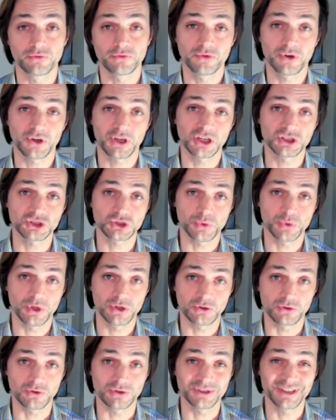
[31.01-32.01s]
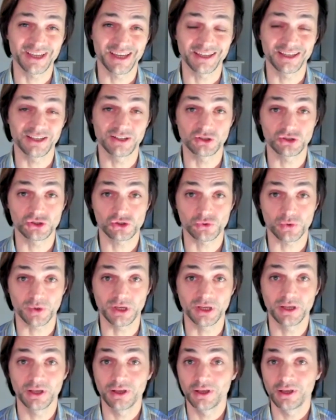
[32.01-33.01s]
vacation rental tech
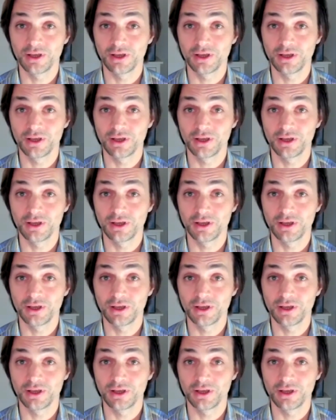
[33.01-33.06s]
industry.